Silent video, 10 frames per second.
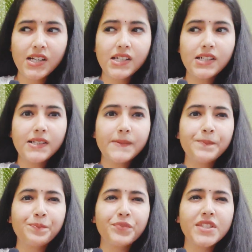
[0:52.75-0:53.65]

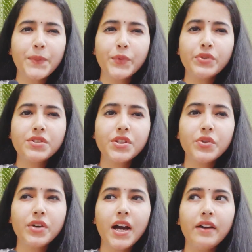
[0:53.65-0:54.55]
Suppose
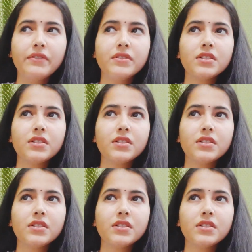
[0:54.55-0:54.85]
you have